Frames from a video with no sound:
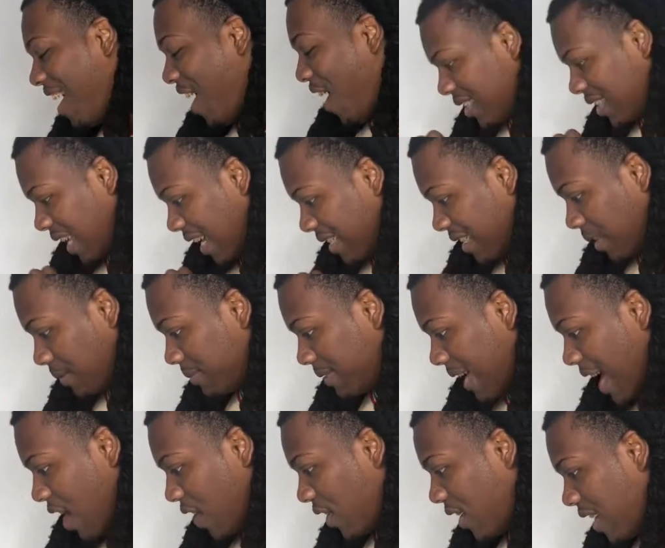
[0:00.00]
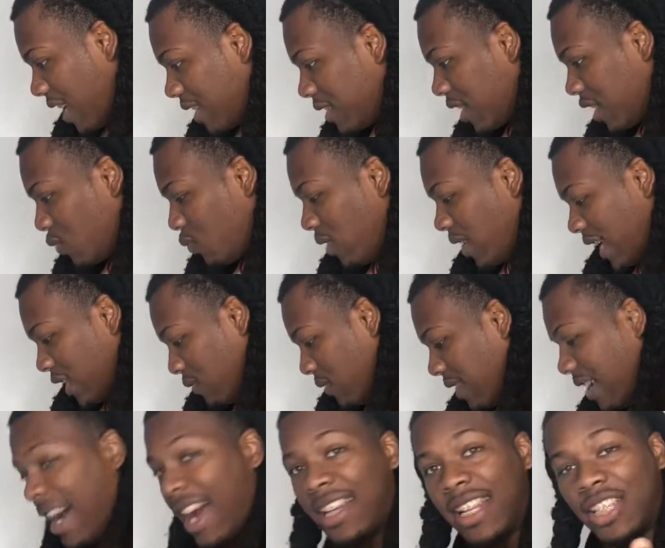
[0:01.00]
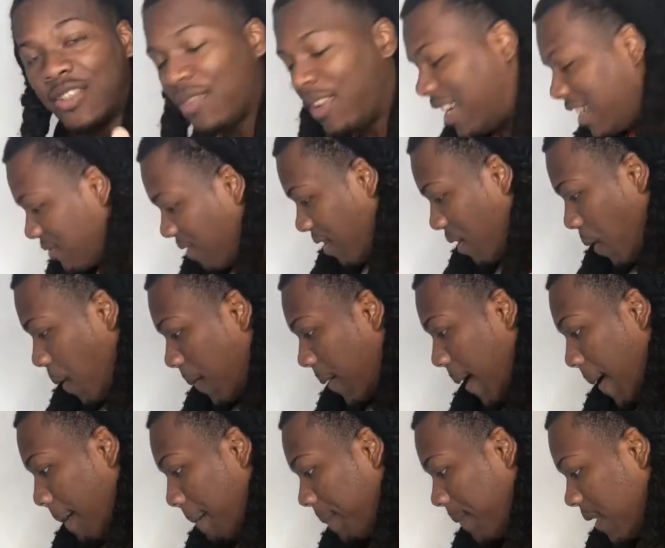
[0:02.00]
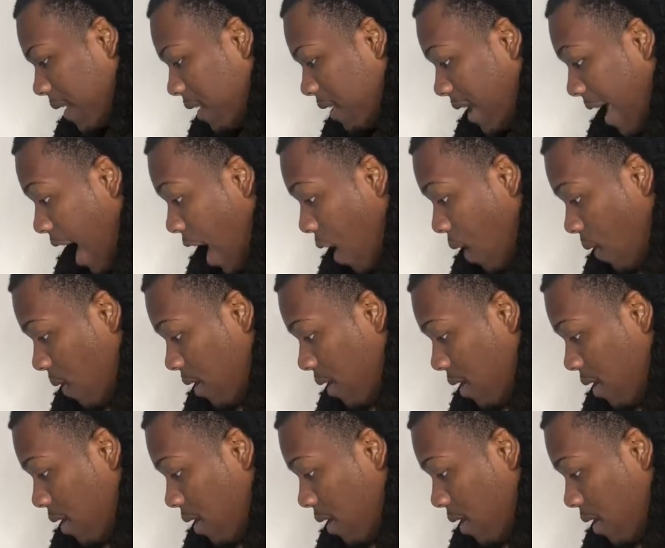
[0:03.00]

He's like, something down here. Let's read the guy. Let's read this right here. Okay. Now,